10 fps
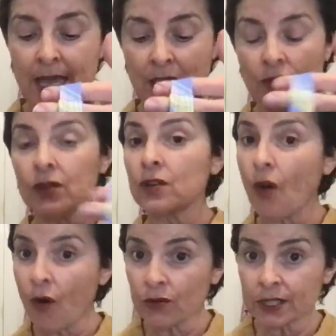You can
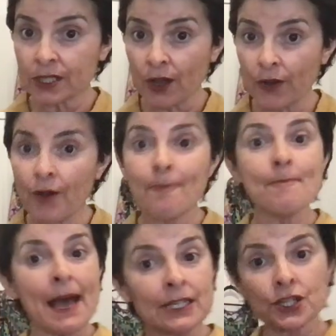also
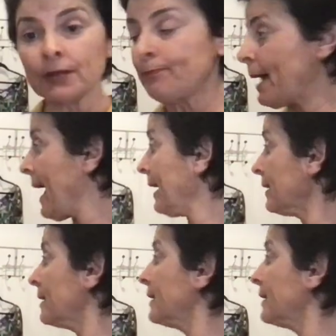match it back